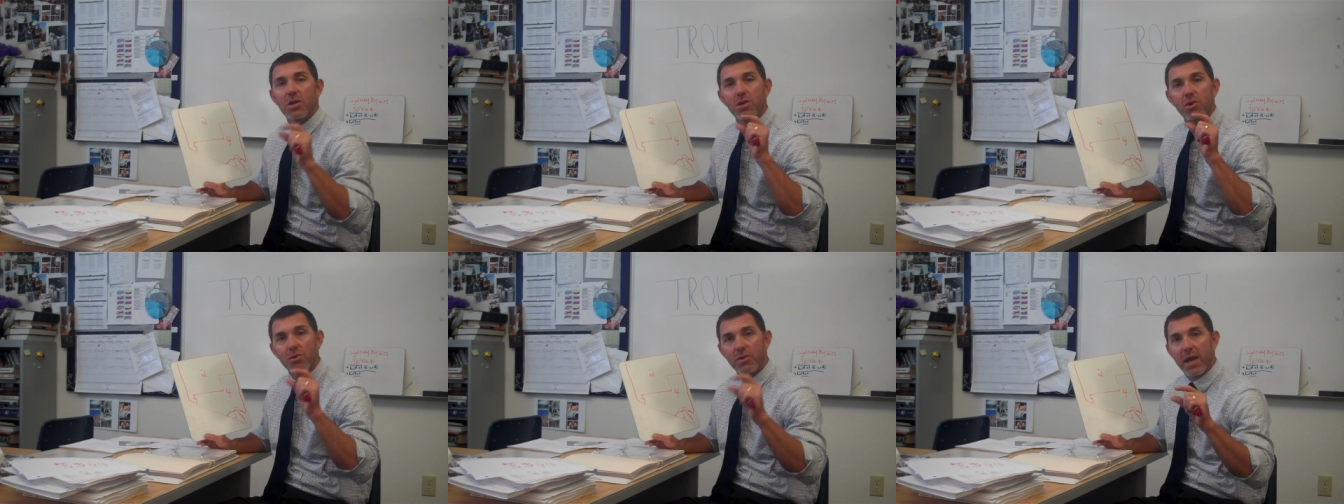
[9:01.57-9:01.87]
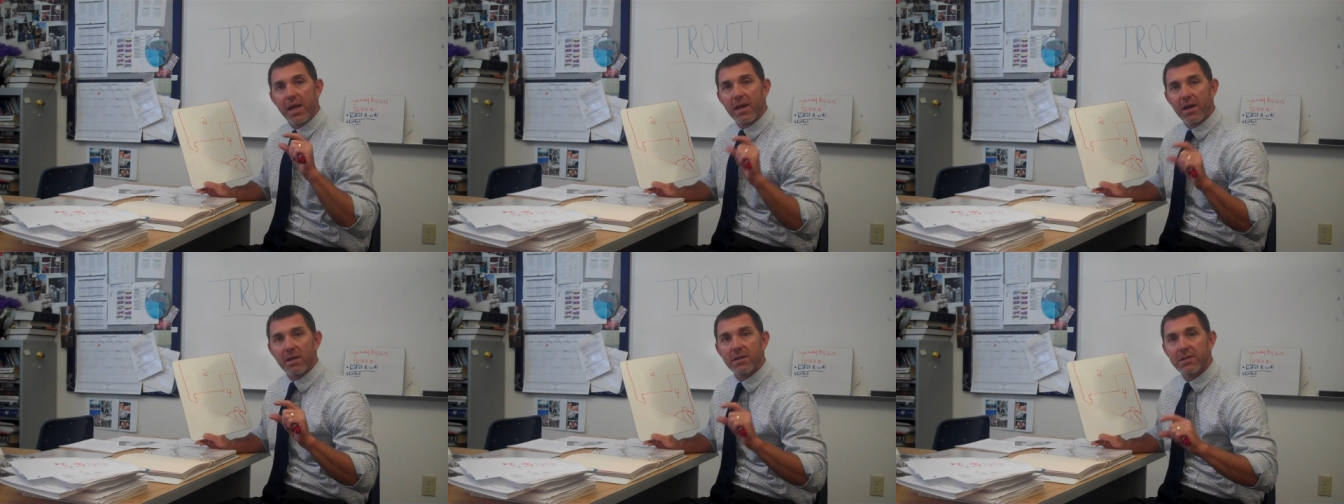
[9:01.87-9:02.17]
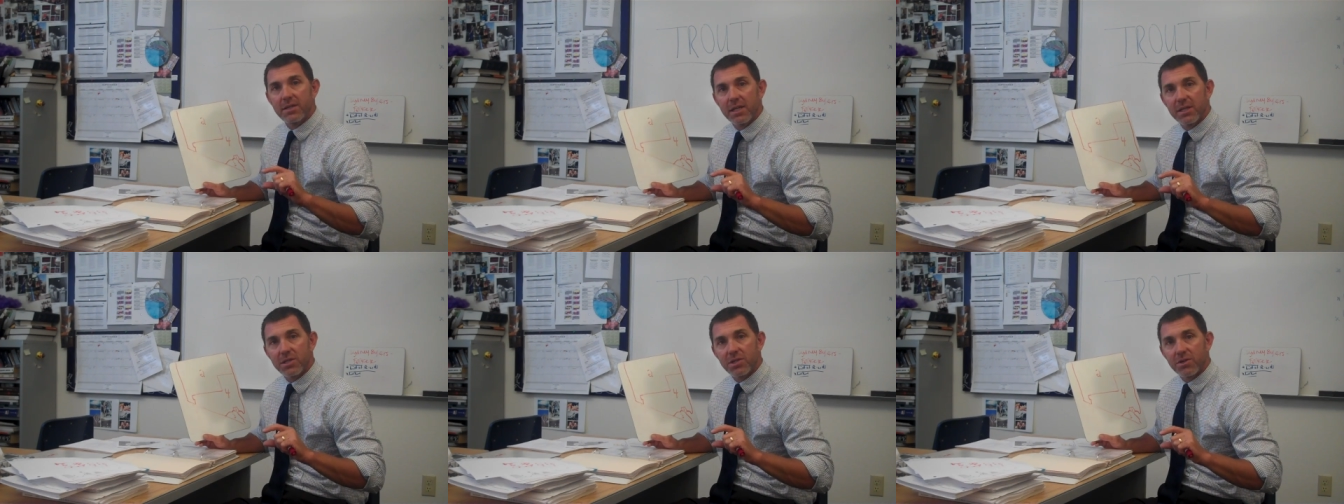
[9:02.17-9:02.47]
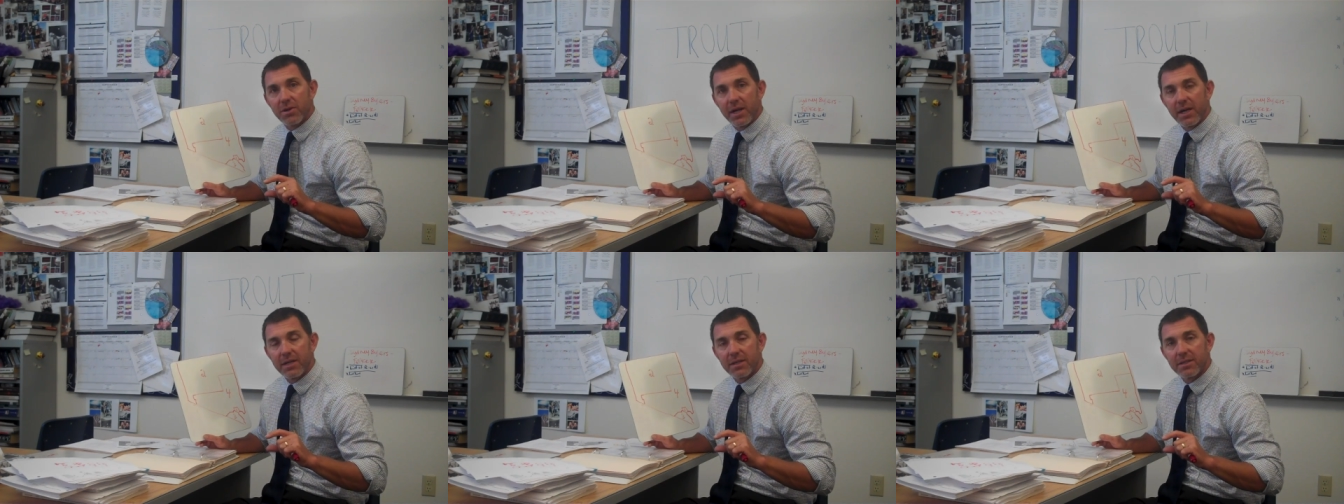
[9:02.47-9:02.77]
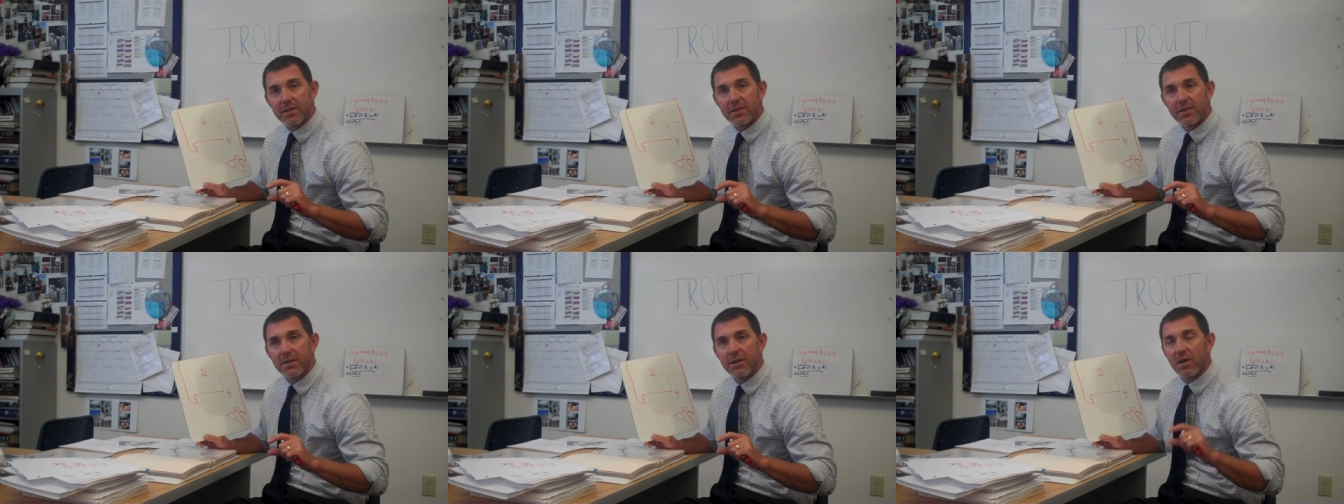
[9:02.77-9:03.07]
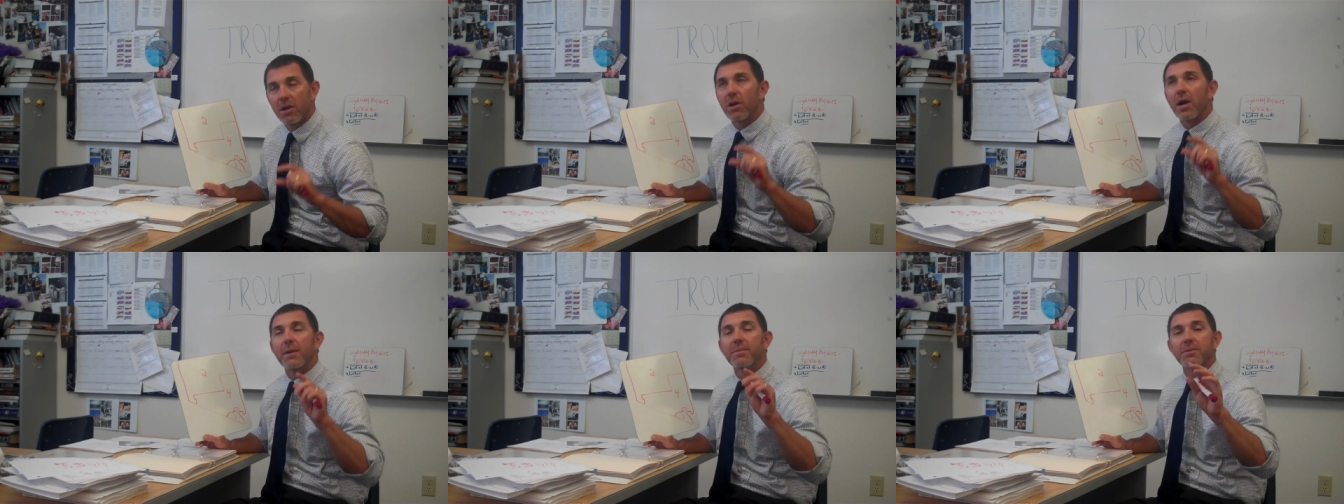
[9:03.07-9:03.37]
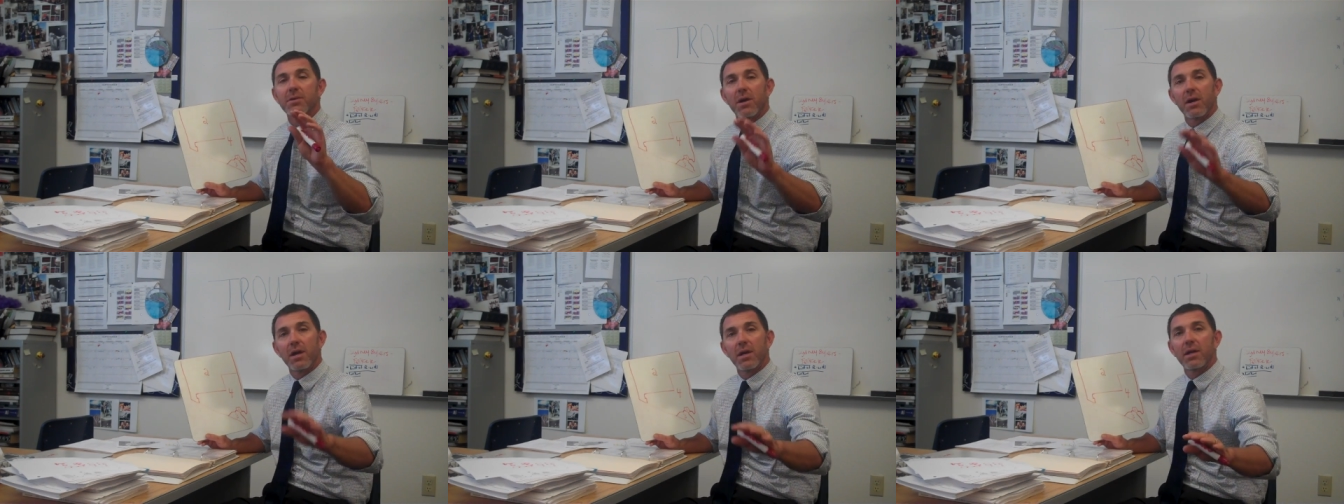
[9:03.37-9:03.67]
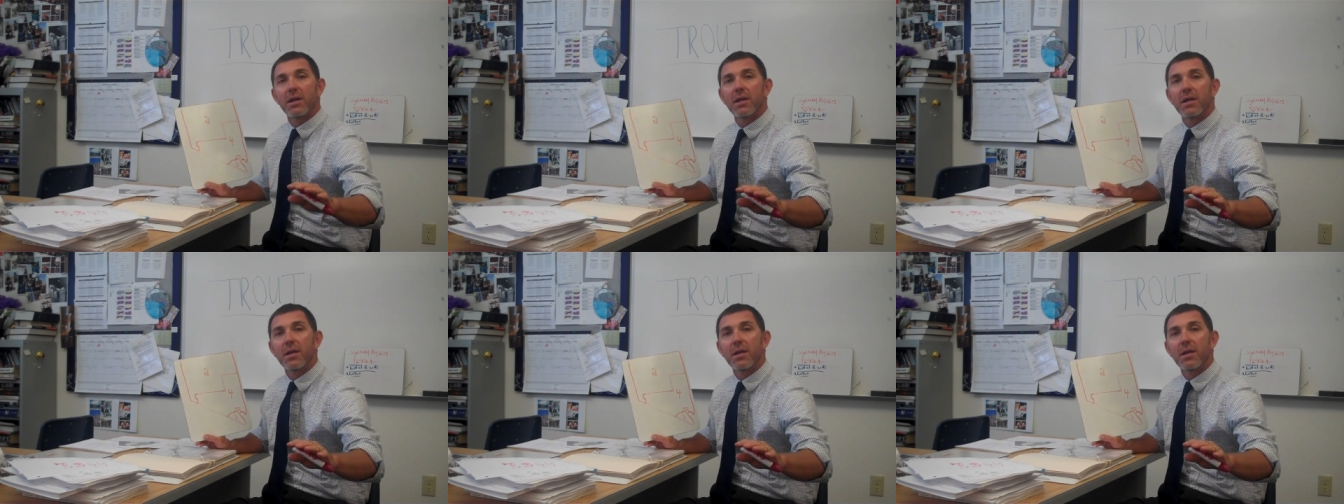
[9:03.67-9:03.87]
You get on districts, or I'm sorry,